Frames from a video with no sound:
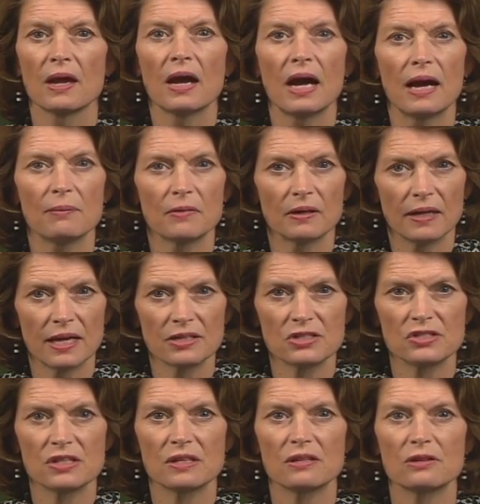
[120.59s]
I'm glad to
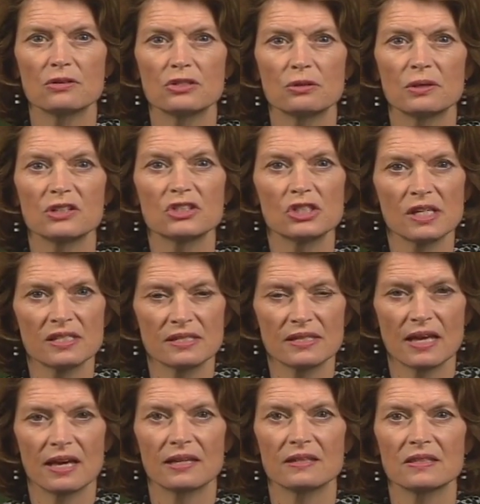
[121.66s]
see that you're doing just
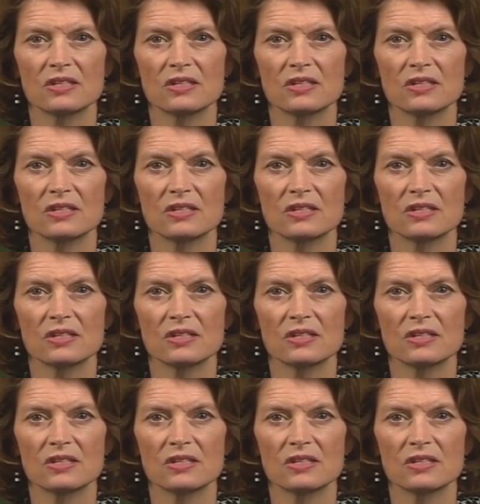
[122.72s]
that at